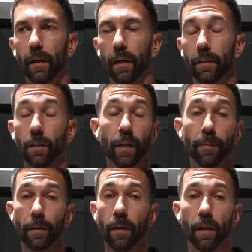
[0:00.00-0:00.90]
But don't get me
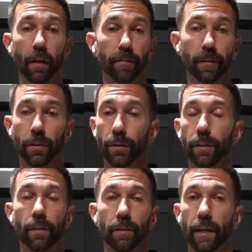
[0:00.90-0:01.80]
wrong, for 2
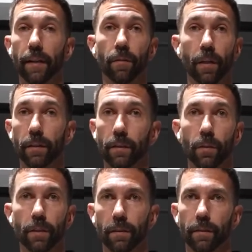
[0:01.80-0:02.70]
years I didn't run a
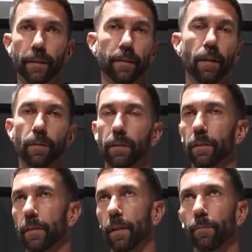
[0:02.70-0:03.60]
sequential because I was in the
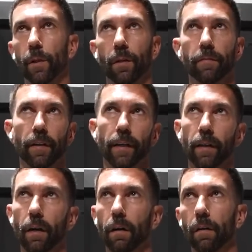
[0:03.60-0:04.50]
same boat of like,
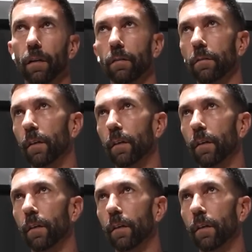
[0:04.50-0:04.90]
oh,